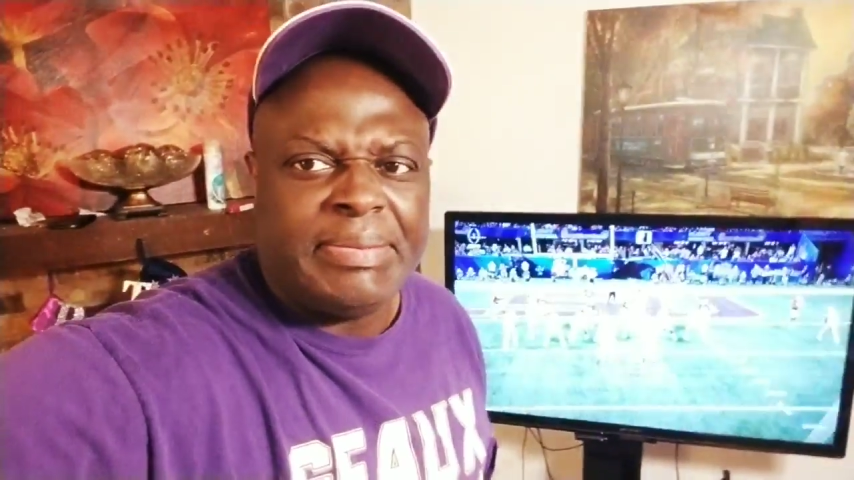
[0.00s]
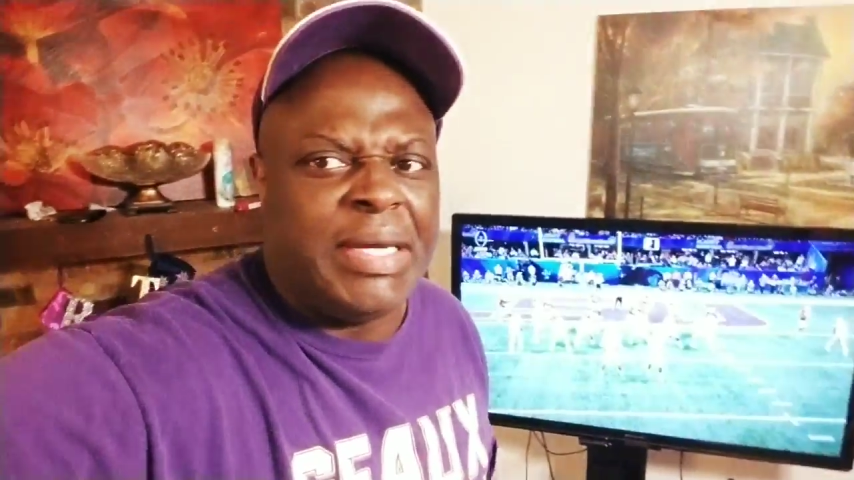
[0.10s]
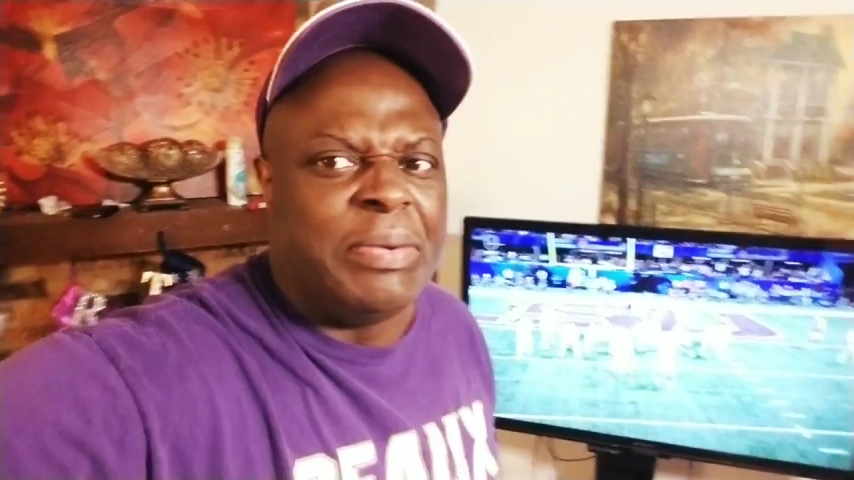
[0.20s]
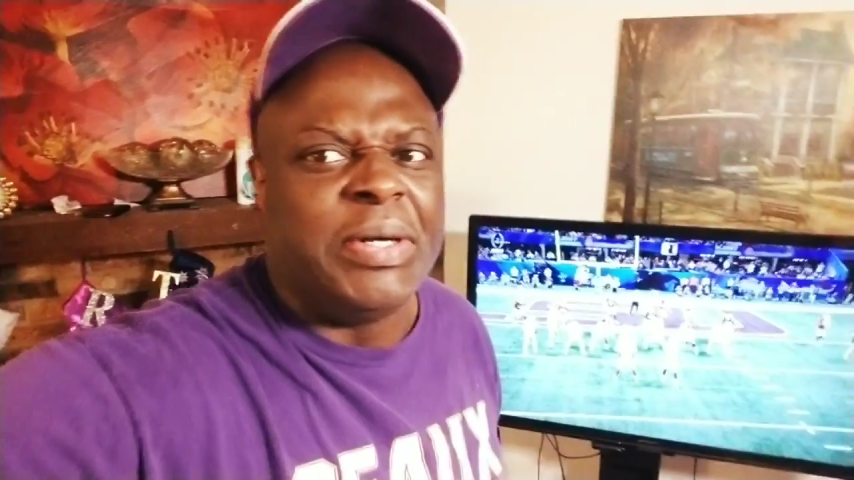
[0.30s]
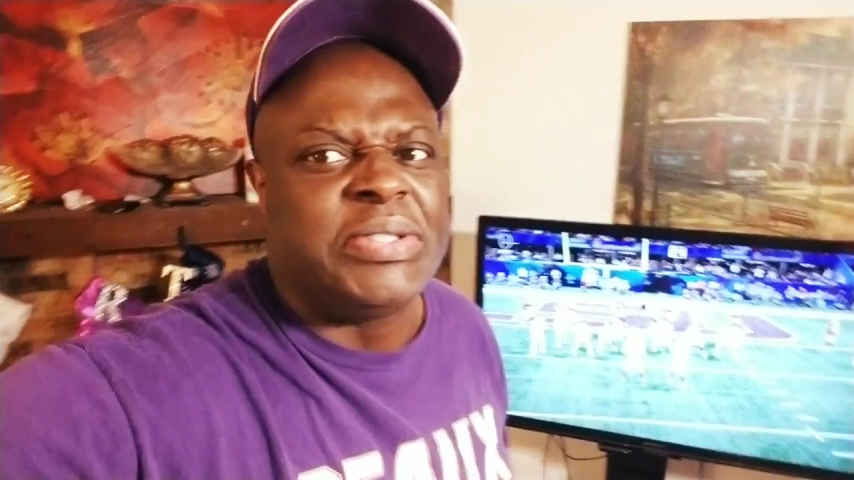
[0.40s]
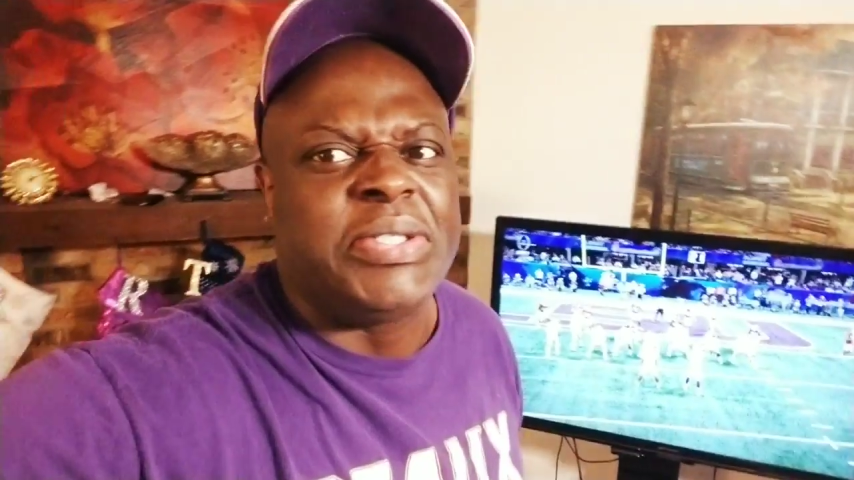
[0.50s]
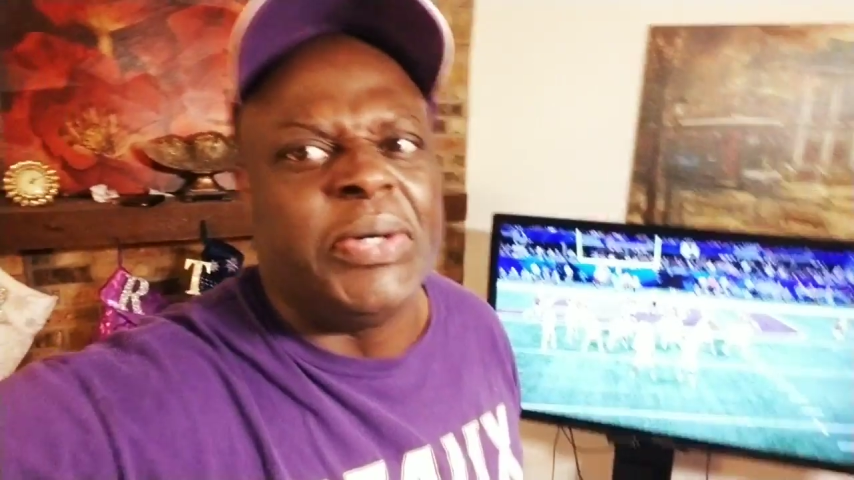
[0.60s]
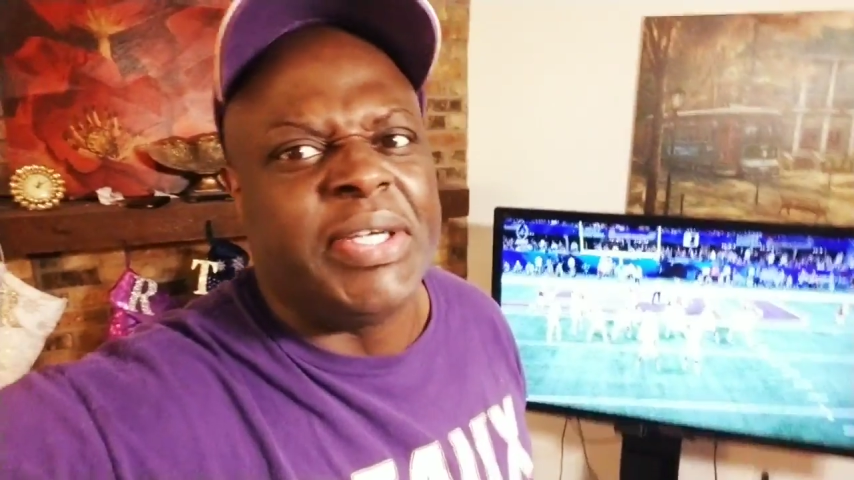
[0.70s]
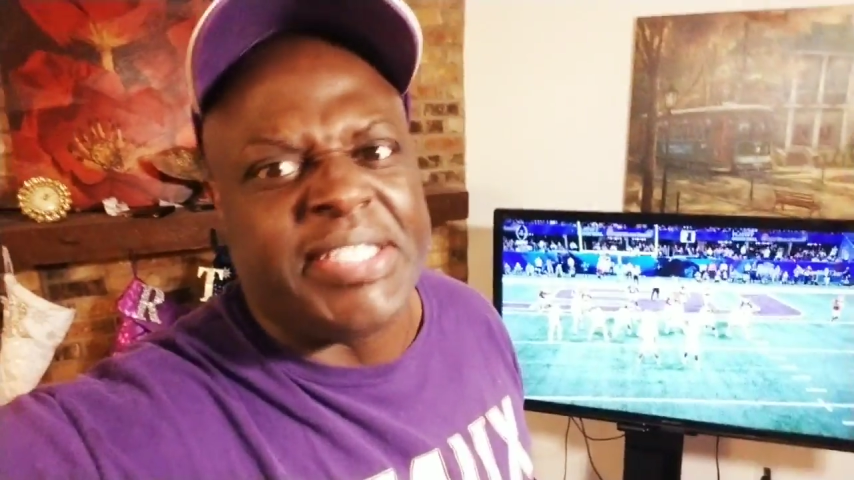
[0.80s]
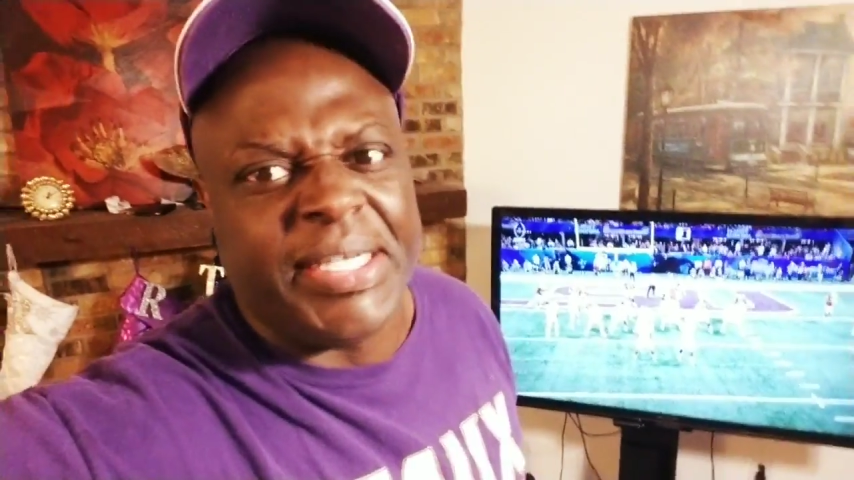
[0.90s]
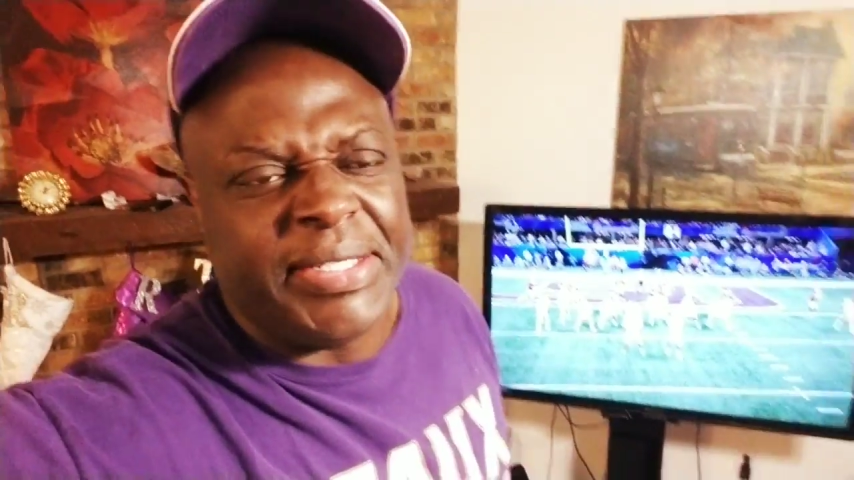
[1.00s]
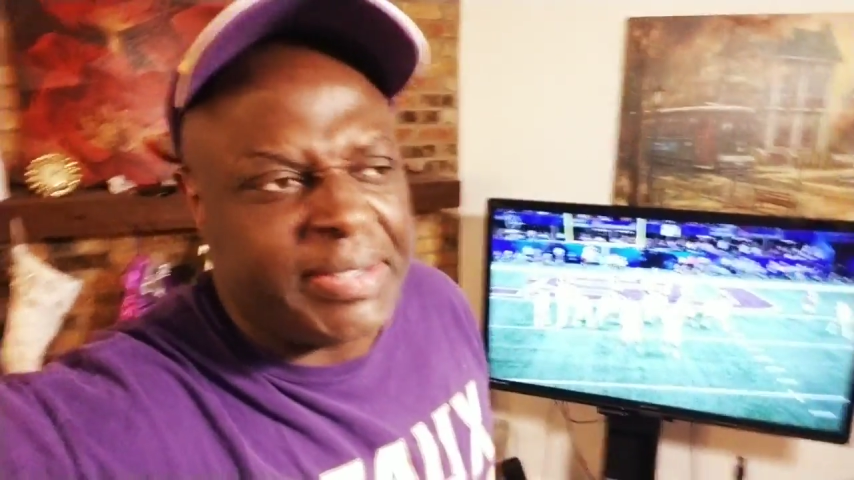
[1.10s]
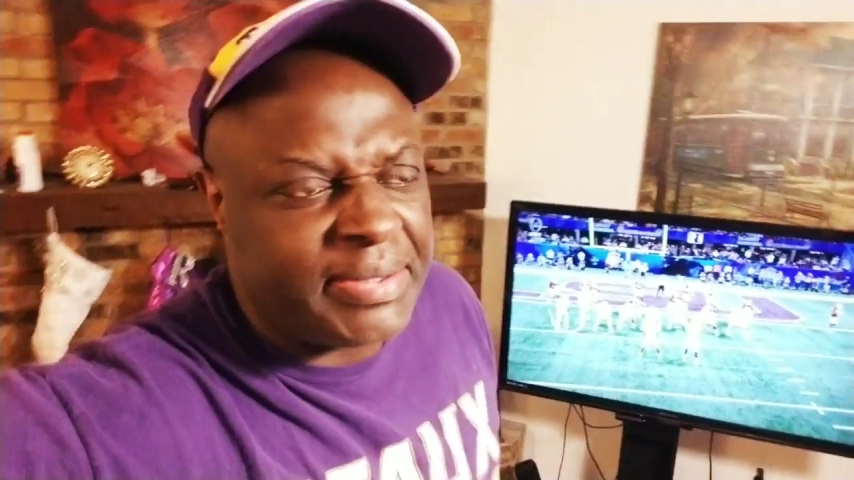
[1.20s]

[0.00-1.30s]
didn't want to do it to you.